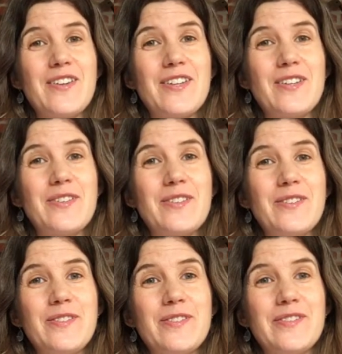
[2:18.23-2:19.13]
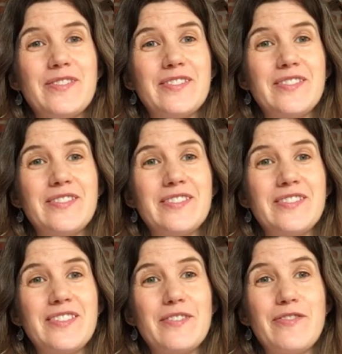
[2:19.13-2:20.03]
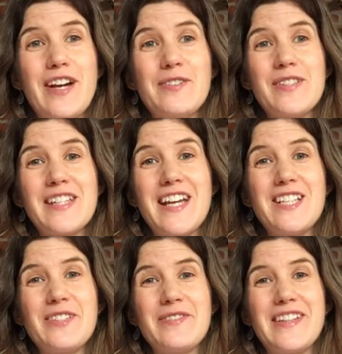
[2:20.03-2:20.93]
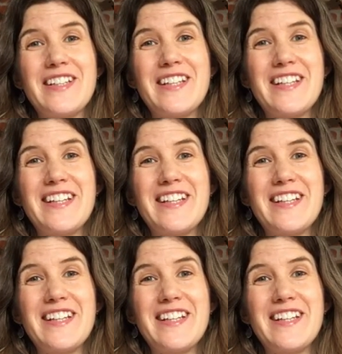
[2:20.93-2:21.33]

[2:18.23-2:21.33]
you the final stage of it.